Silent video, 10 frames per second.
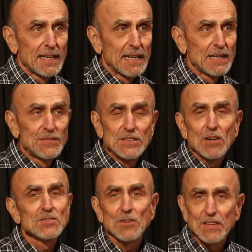If you
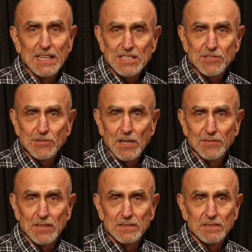don't know the history
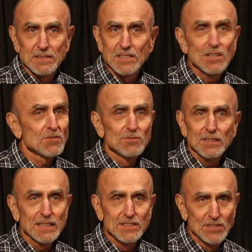of it, you don't
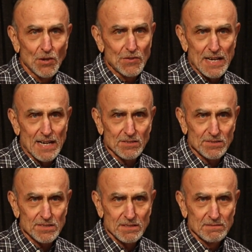really know the
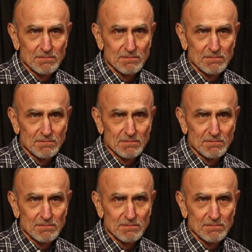house.